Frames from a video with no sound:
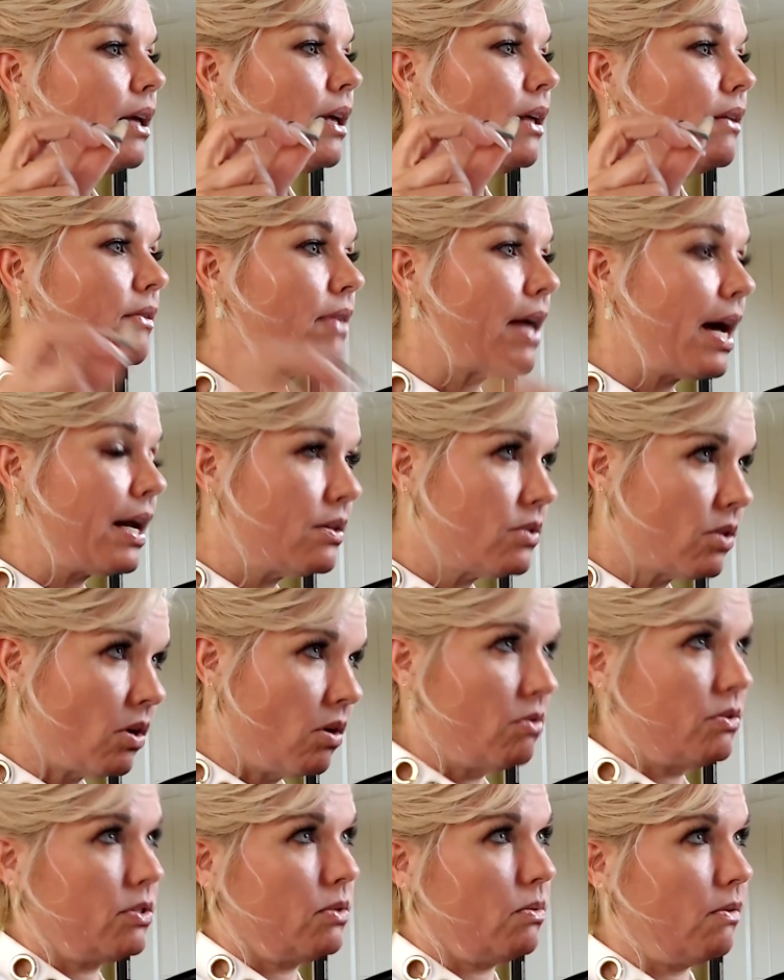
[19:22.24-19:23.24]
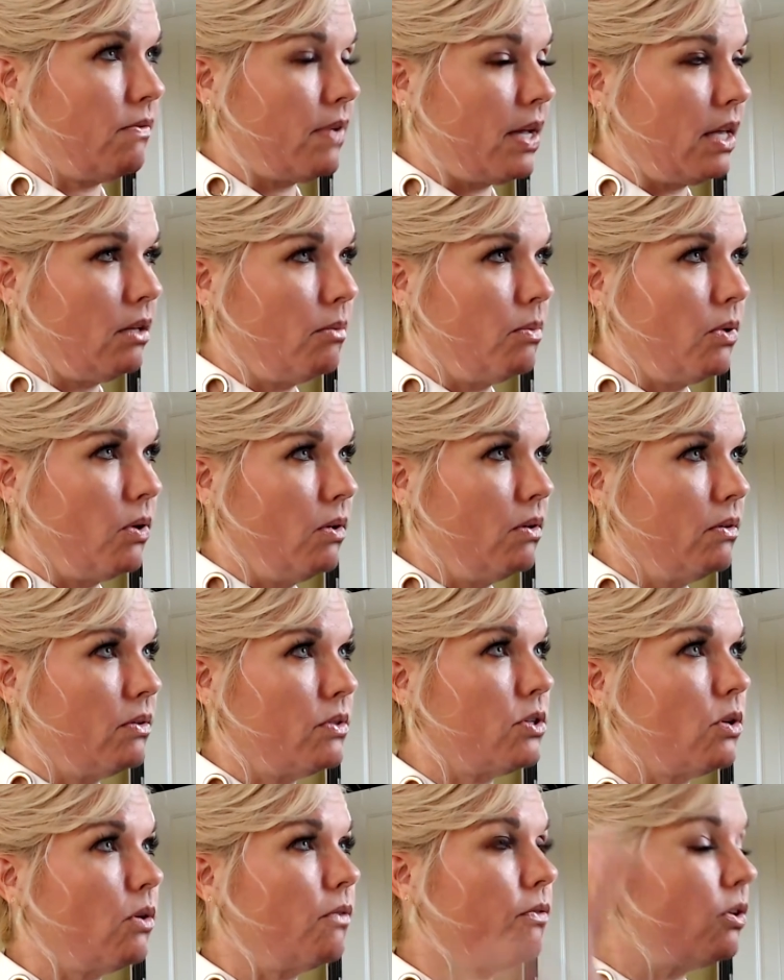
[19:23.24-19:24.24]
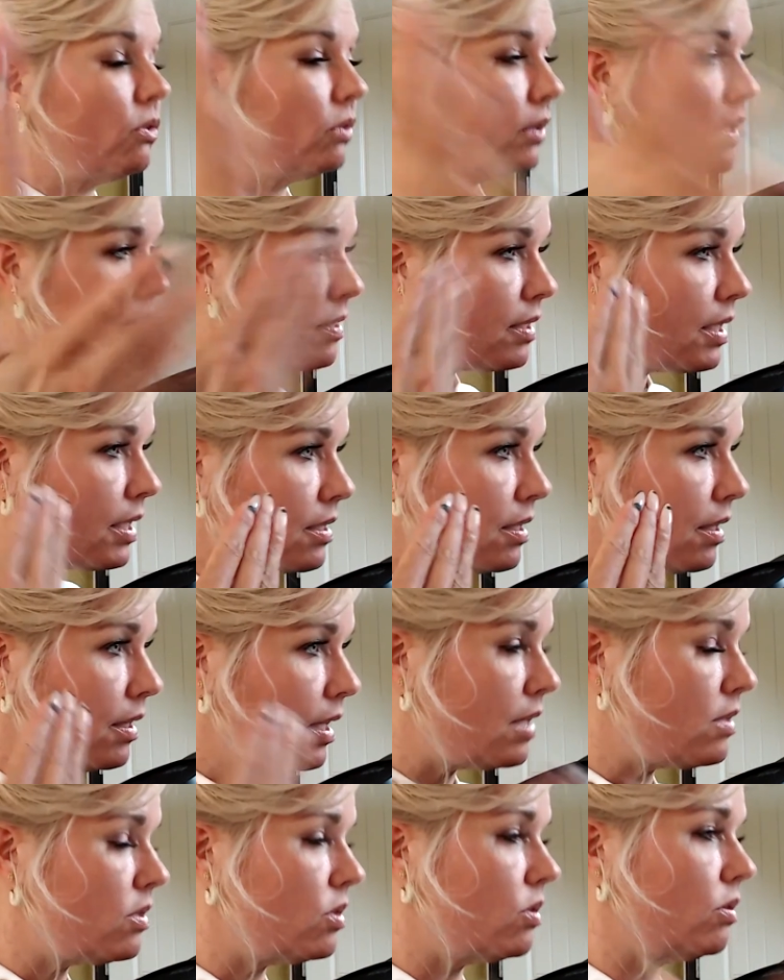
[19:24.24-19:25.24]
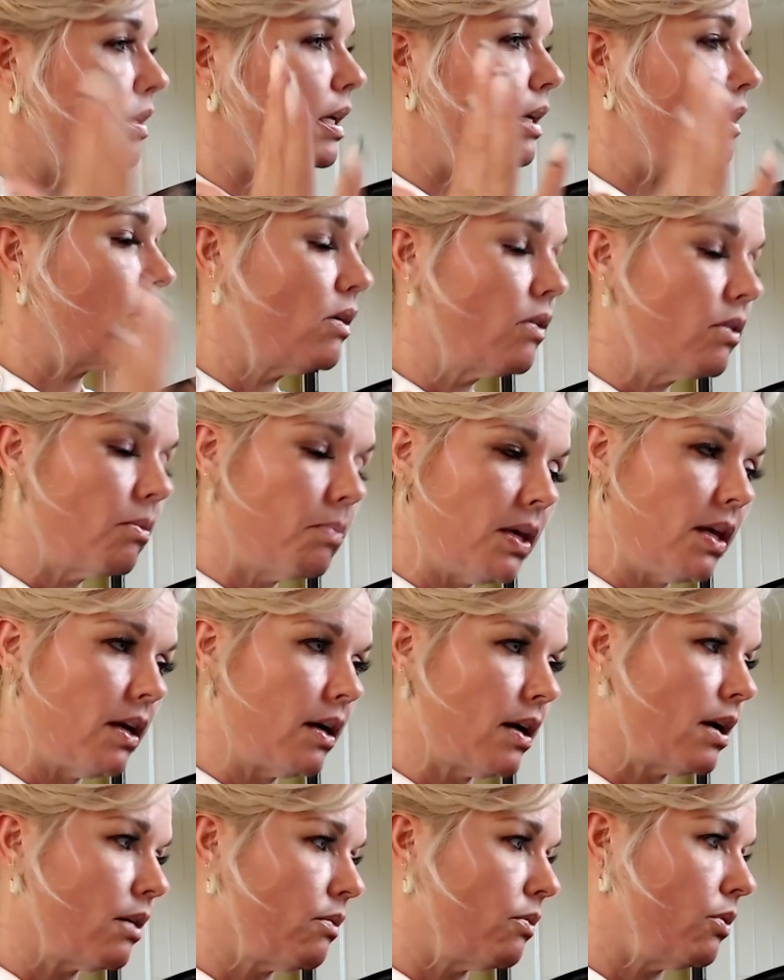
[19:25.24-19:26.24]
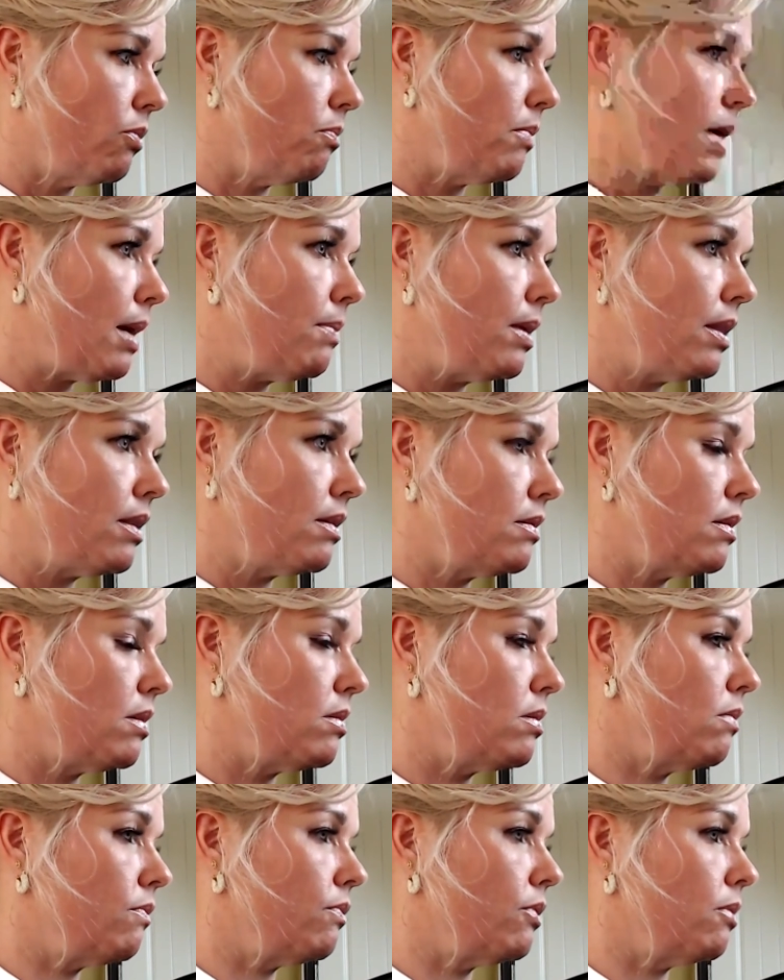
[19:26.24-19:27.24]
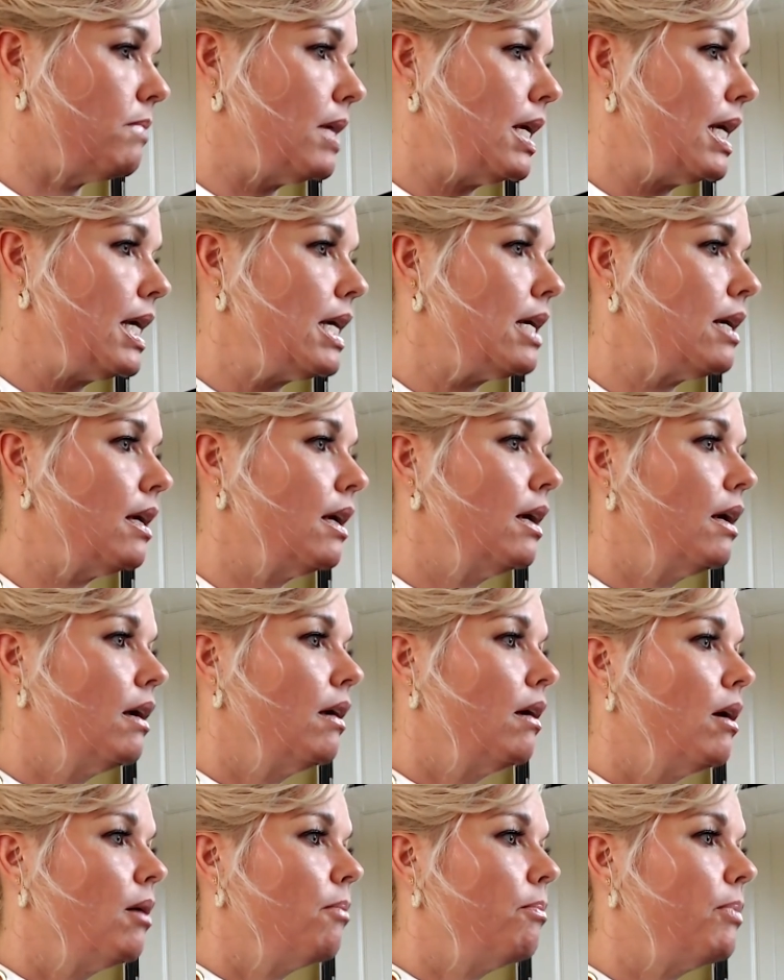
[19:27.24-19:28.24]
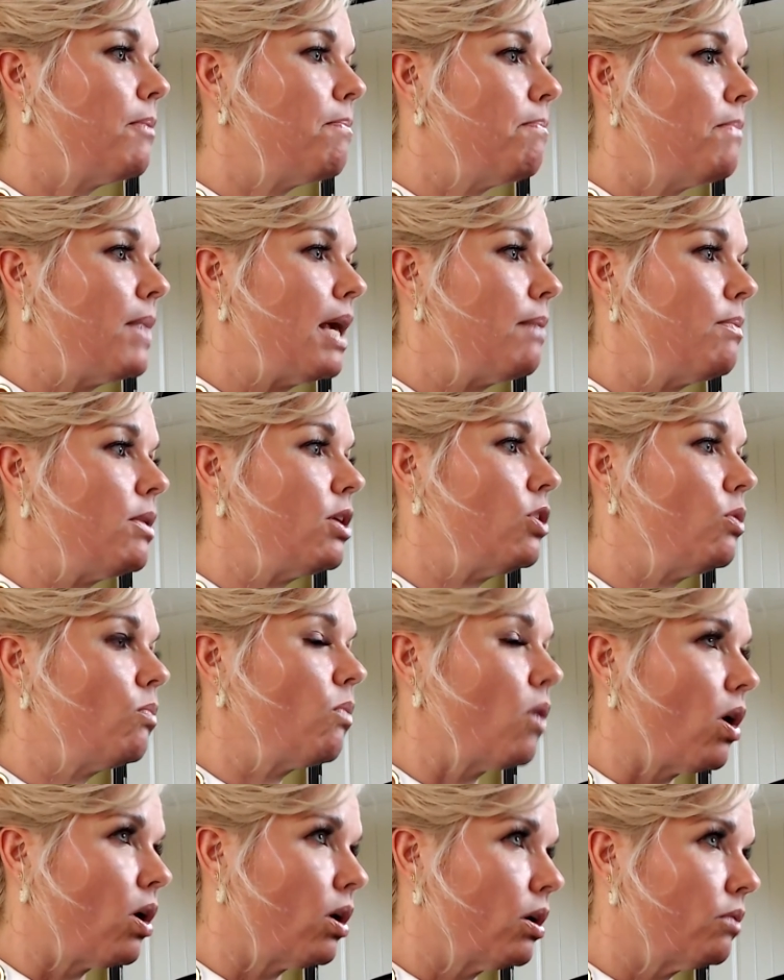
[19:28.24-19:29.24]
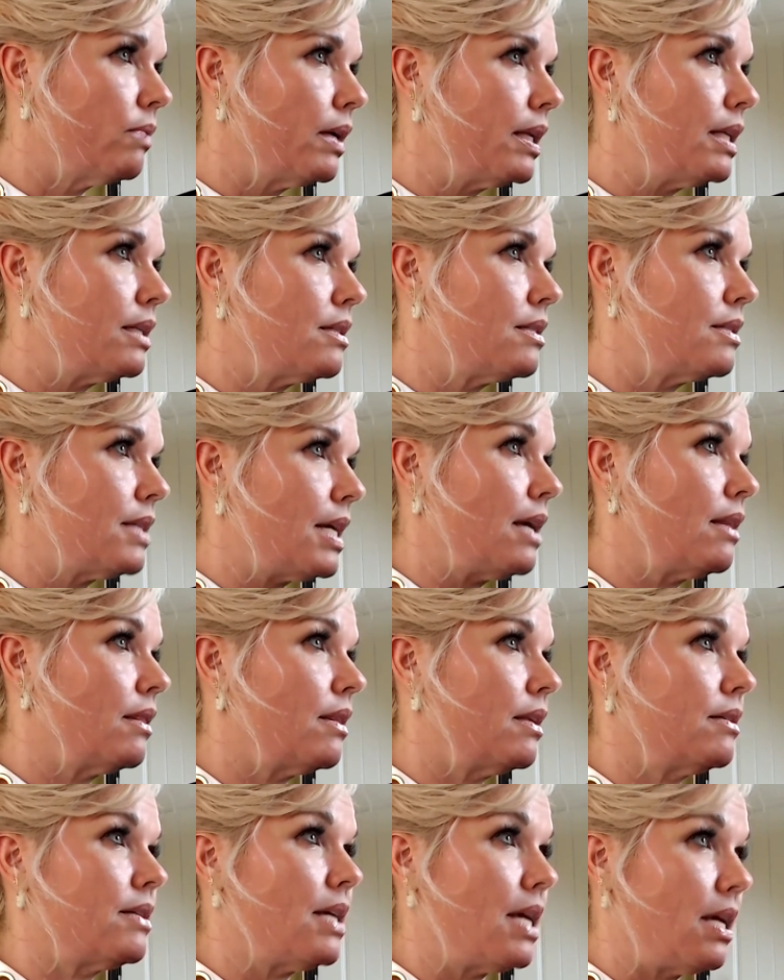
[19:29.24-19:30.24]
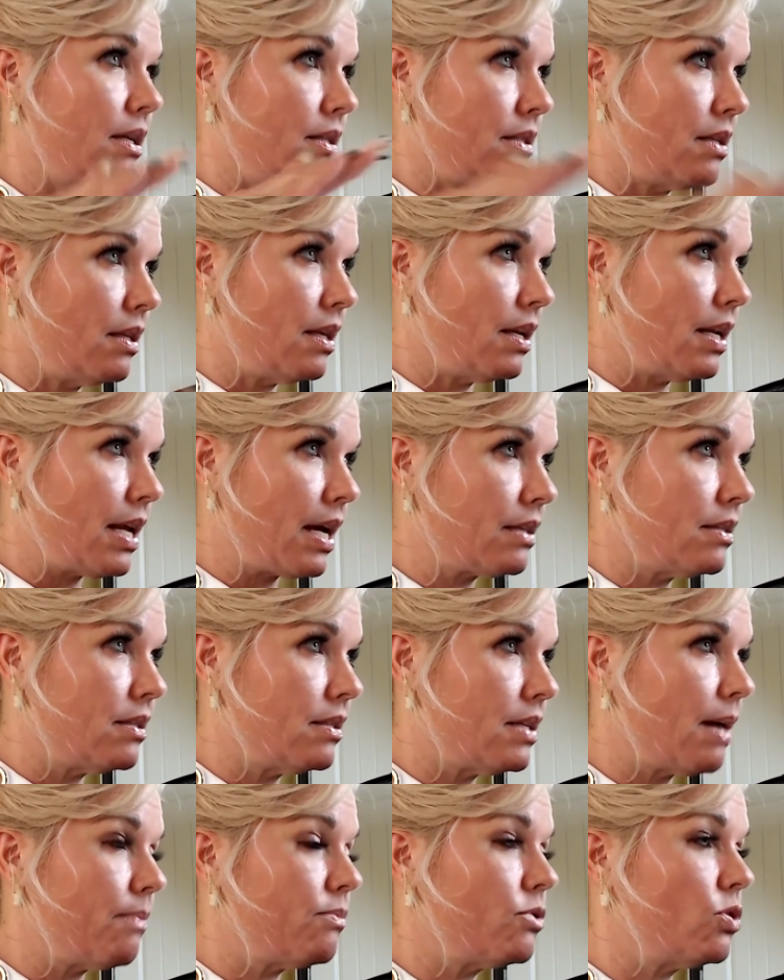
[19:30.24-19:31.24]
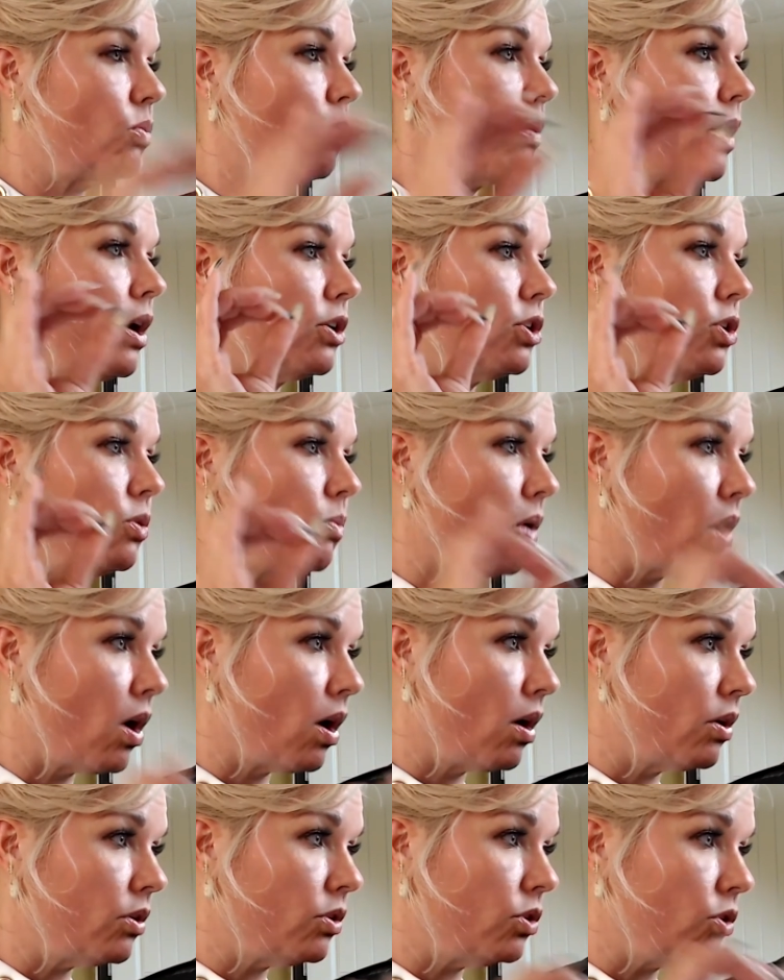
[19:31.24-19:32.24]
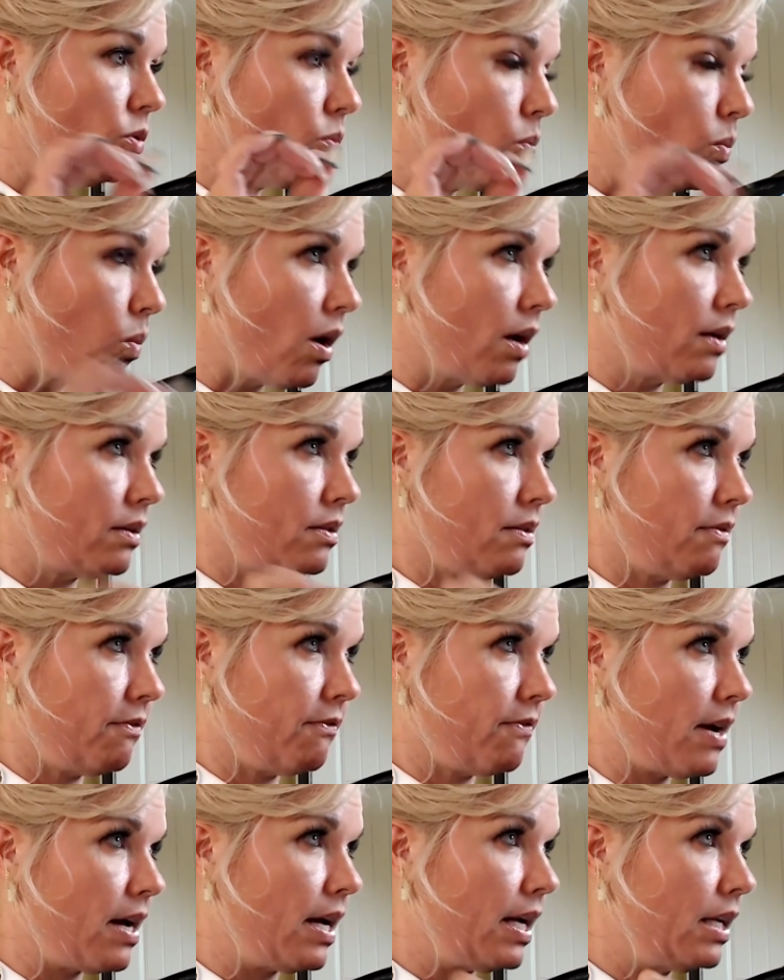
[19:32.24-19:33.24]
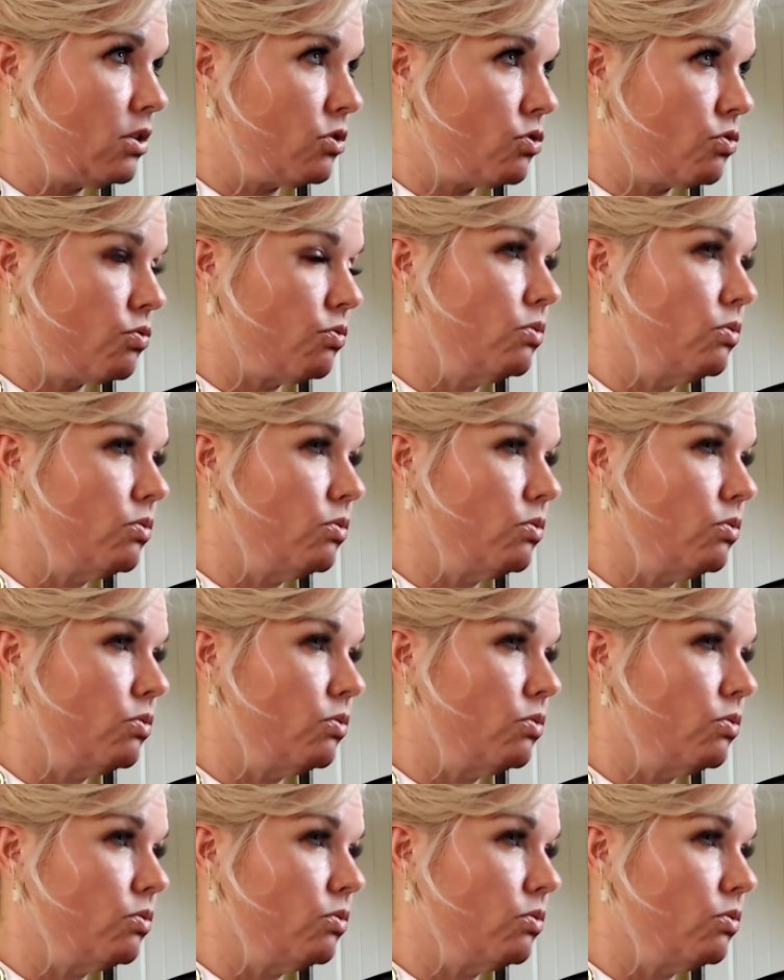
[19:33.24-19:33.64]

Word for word: That is also available. So if you're listening to this and you're like, oh, the peacock room, maybe this isn't for me, but maybe you are ready to take, take it to the next step to where you, you want to find true